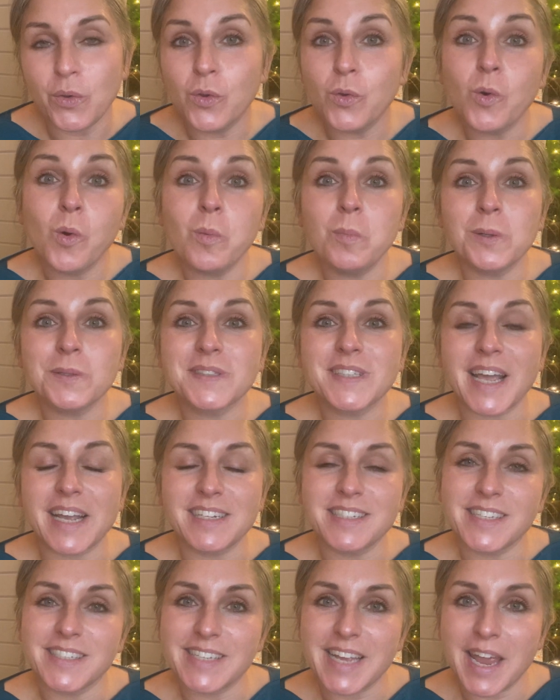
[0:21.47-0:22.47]
normal
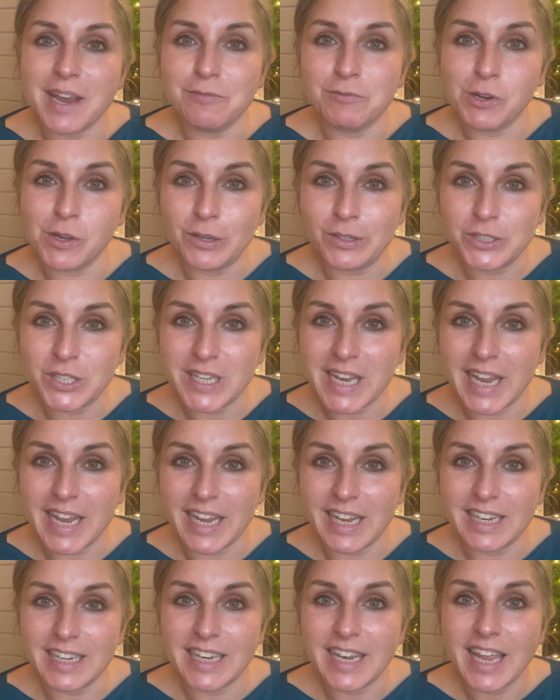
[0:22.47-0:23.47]
day-to-day
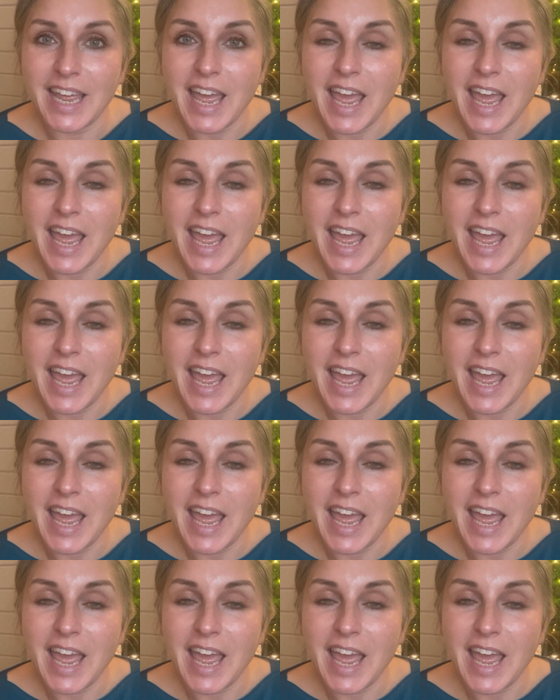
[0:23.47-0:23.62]
routine